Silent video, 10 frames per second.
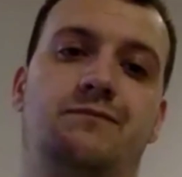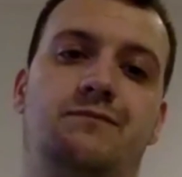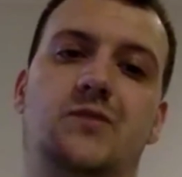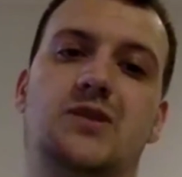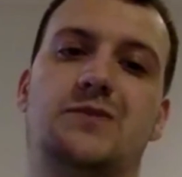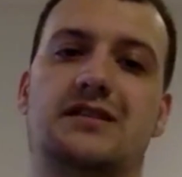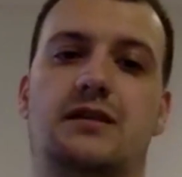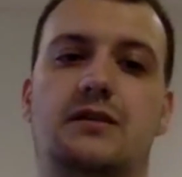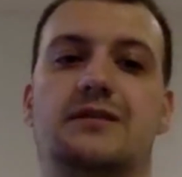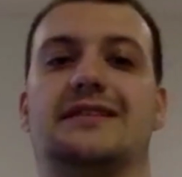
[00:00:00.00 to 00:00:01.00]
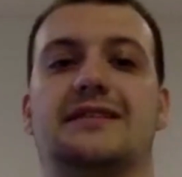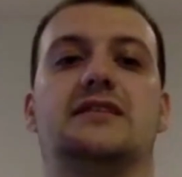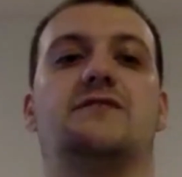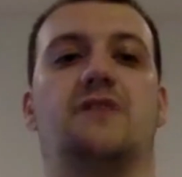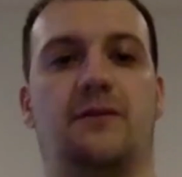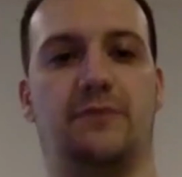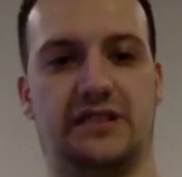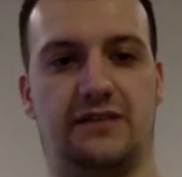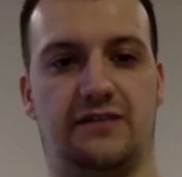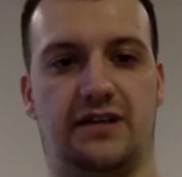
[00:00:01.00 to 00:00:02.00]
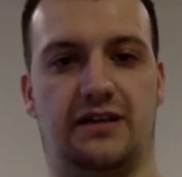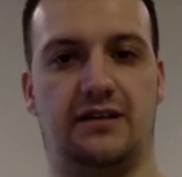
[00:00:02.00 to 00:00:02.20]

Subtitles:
which means they're losing 65% of that.